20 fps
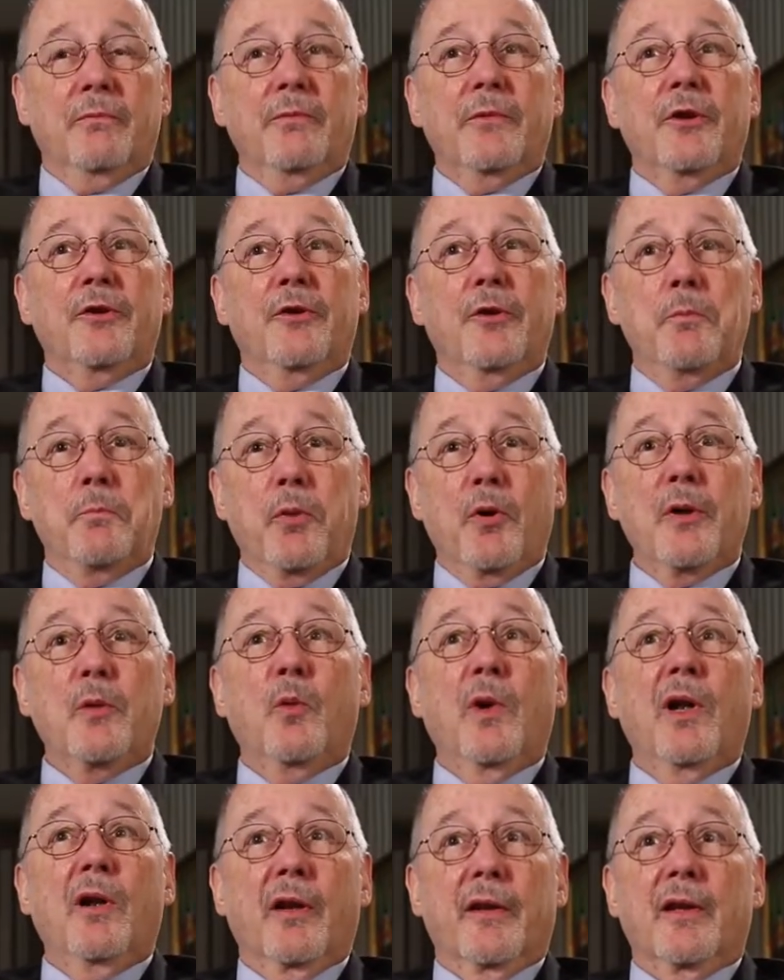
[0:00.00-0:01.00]
to do pretty
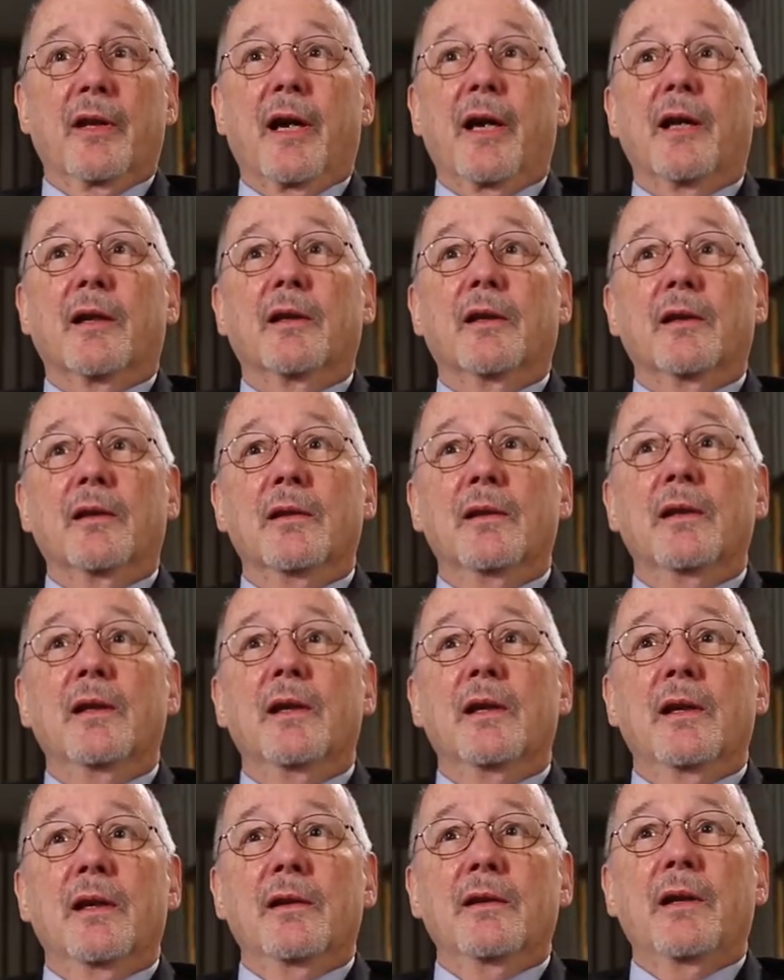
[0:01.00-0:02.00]
well at that and
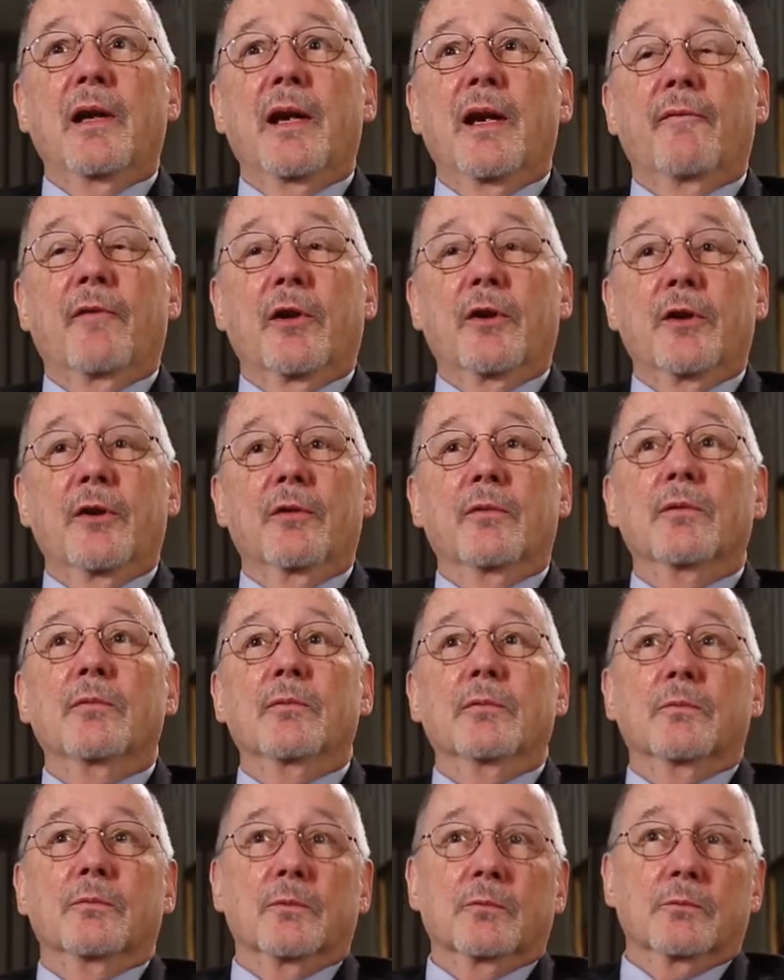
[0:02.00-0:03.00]
have a good
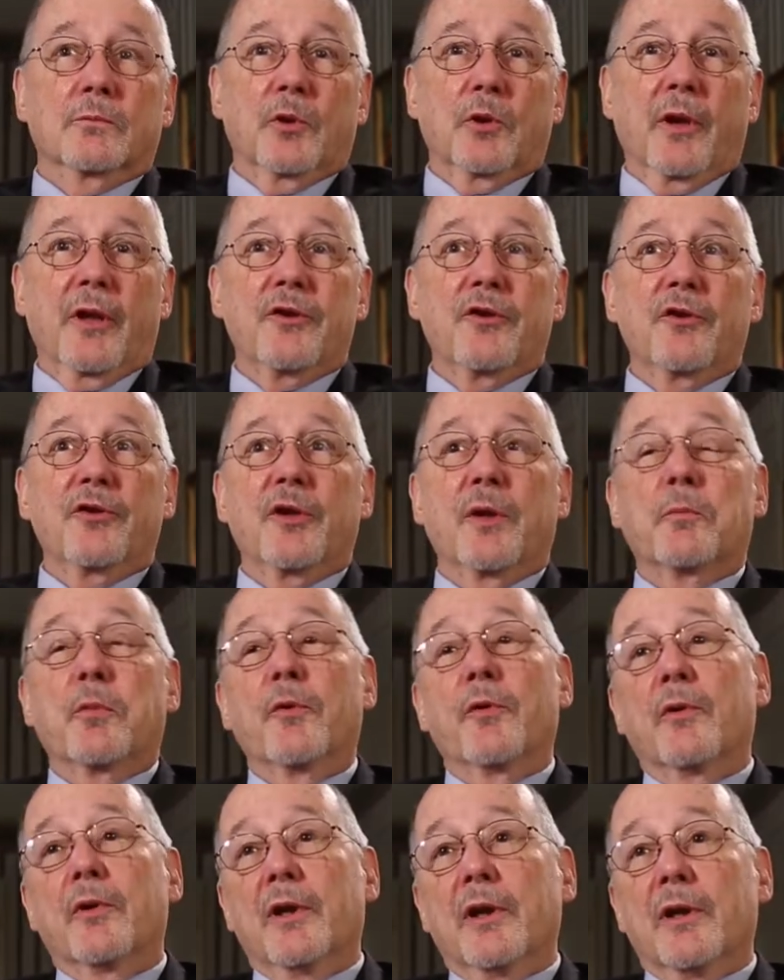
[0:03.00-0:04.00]
relationship
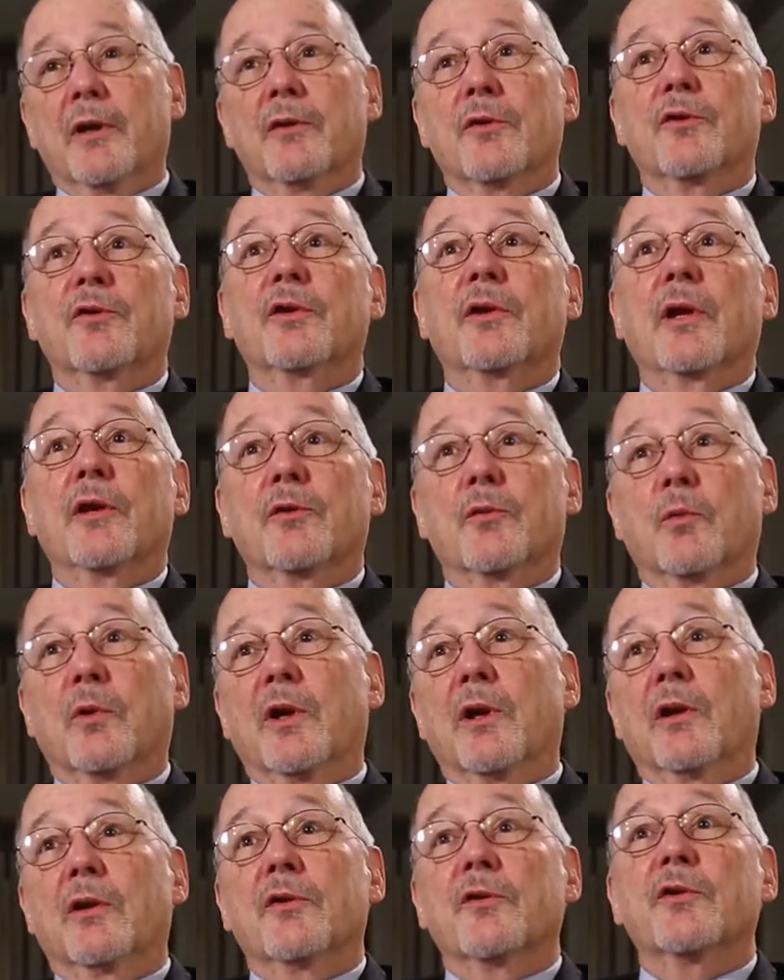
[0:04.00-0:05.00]
with her kids as
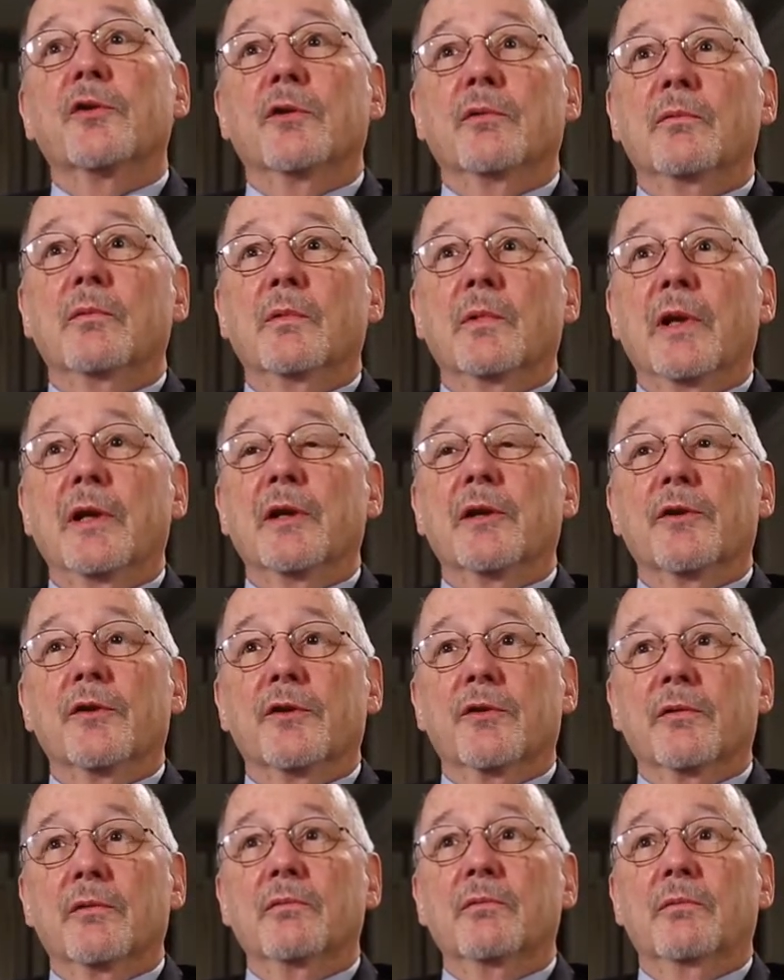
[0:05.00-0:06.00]
well as
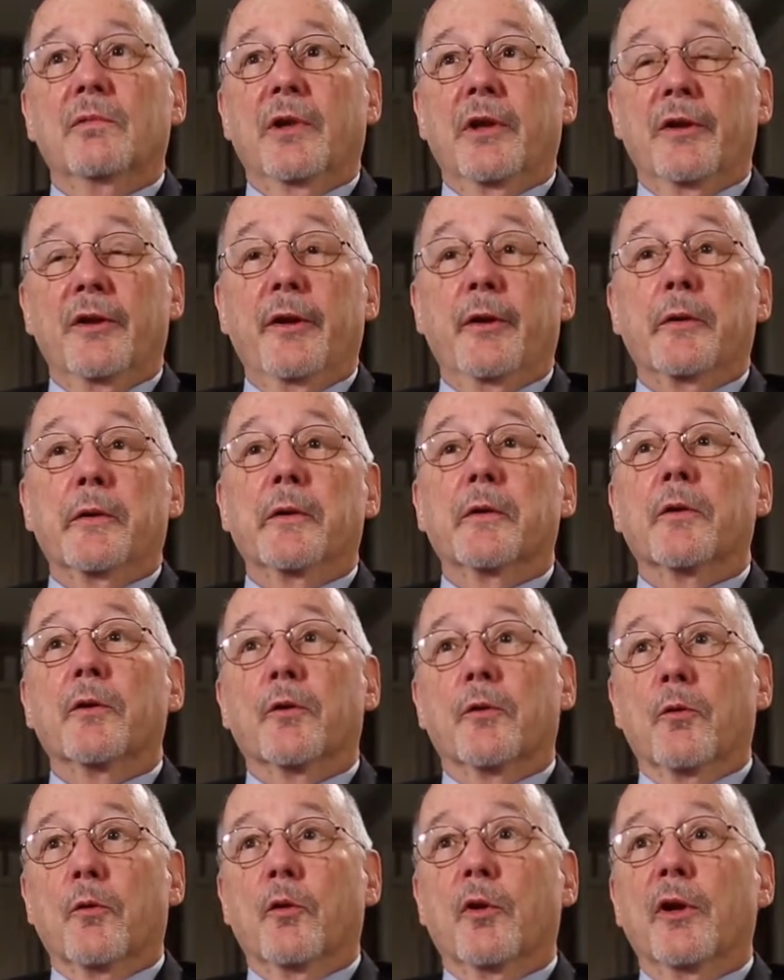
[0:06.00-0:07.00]
as continuing her
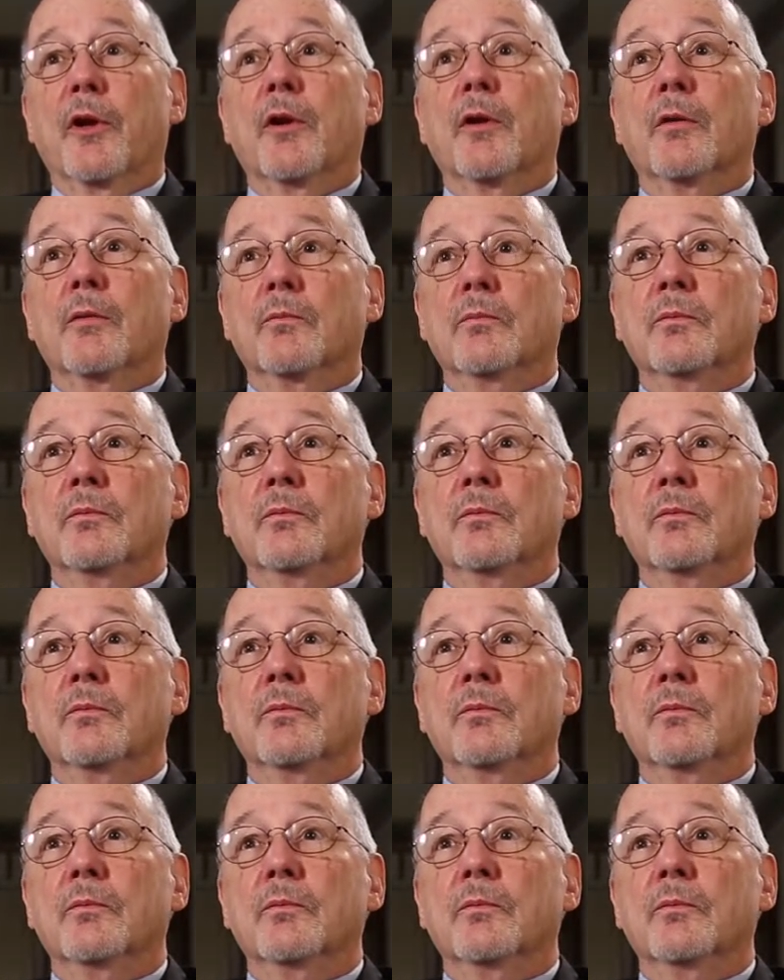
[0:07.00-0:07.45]
career.